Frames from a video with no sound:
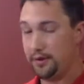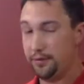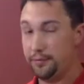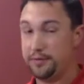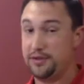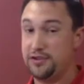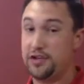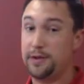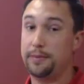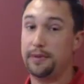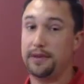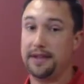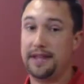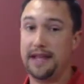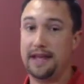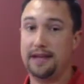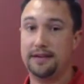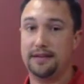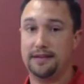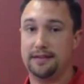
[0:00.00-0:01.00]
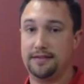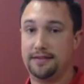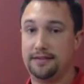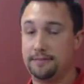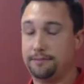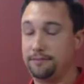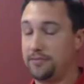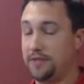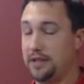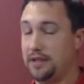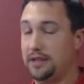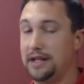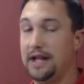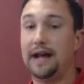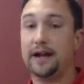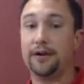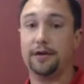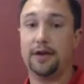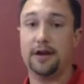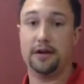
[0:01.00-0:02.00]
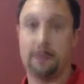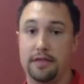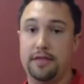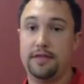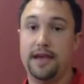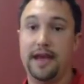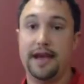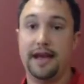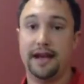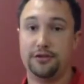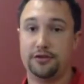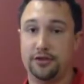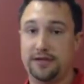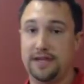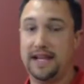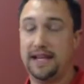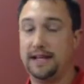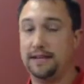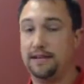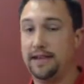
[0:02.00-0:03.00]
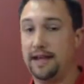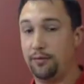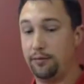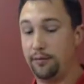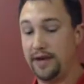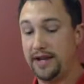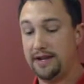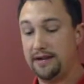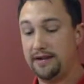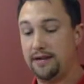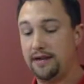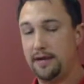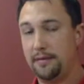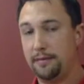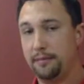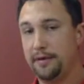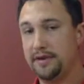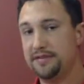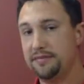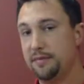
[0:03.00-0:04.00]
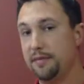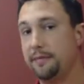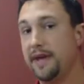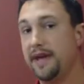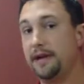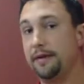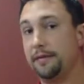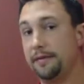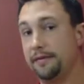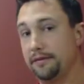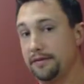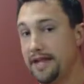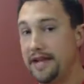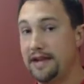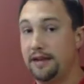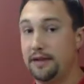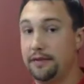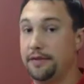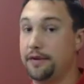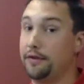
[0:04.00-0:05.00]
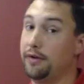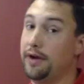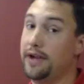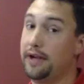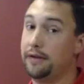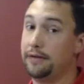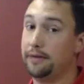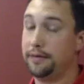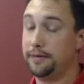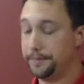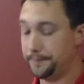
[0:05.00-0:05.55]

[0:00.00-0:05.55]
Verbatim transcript: when you jump and land is a lot greater than that because you're taking that weight plus momentum of landing on the ground.